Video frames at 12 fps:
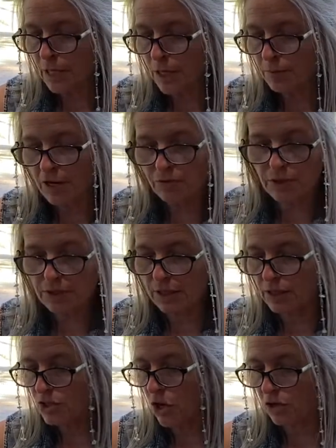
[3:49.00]

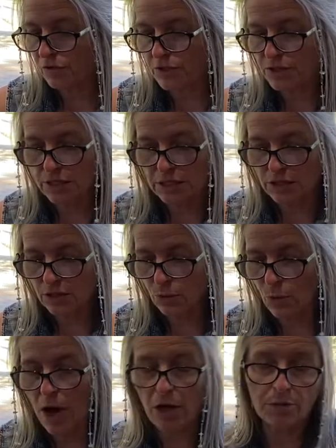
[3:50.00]
Everything is harvested in the
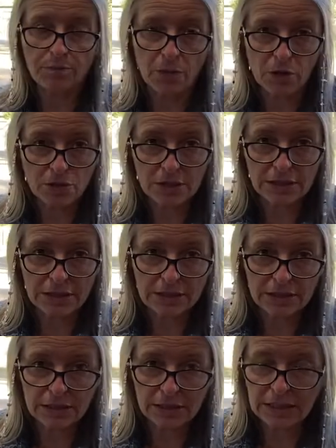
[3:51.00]
wild,
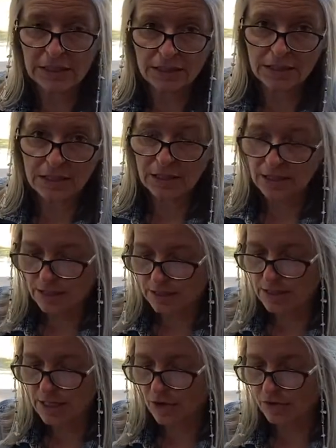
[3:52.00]
mostly in India and
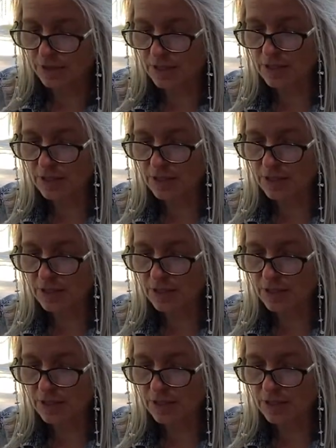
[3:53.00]
Southeast